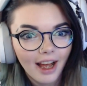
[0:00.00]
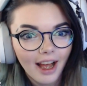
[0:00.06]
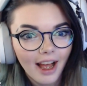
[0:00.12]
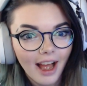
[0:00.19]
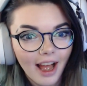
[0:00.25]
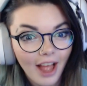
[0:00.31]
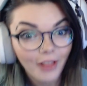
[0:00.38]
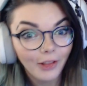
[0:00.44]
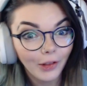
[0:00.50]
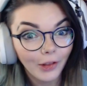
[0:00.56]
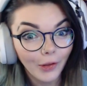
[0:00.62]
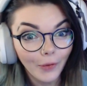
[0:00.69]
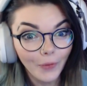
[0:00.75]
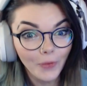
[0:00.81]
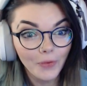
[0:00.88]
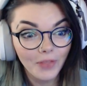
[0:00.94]
Hello,
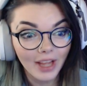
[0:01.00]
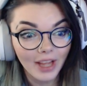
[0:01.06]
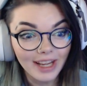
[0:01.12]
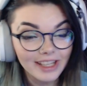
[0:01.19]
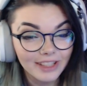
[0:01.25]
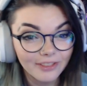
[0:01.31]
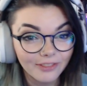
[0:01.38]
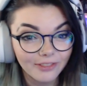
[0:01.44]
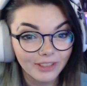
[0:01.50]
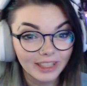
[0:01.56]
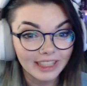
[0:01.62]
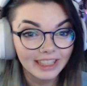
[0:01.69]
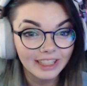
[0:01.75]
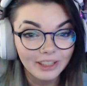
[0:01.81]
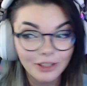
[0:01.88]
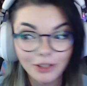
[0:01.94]
that is freaking
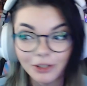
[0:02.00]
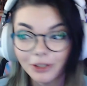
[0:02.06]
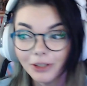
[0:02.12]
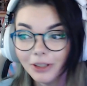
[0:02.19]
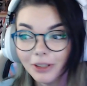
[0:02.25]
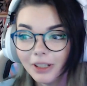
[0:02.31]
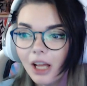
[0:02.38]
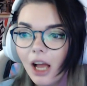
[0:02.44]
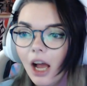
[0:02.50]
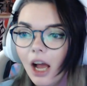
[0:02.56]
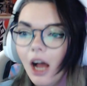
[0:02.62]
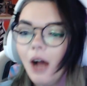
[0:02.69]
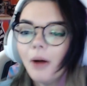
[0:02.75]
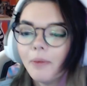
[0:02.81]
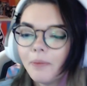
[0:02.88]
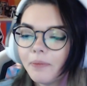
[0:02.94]
cool.
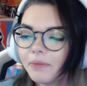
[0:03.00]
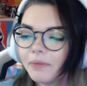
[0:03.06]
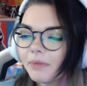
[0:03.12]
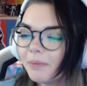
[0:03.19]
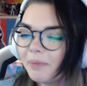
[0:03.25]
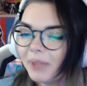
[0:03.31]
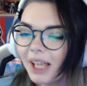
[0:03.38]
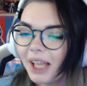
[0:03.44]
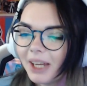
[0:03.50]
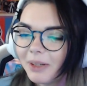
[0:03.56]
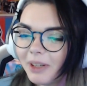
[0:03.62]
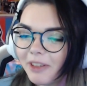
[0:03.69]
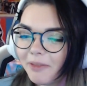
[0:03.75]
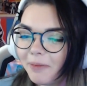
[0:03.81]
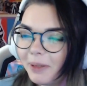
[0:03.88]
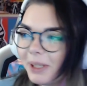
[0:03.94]
Blind Whip
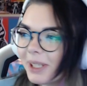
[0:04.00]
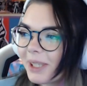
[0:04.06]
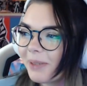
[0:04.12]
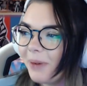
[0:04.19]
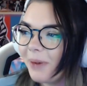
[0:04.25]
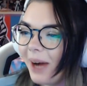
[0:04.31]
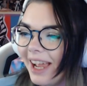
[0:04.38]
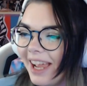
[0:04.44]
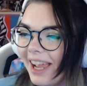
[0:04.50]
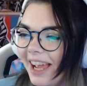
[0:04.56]
plus Y.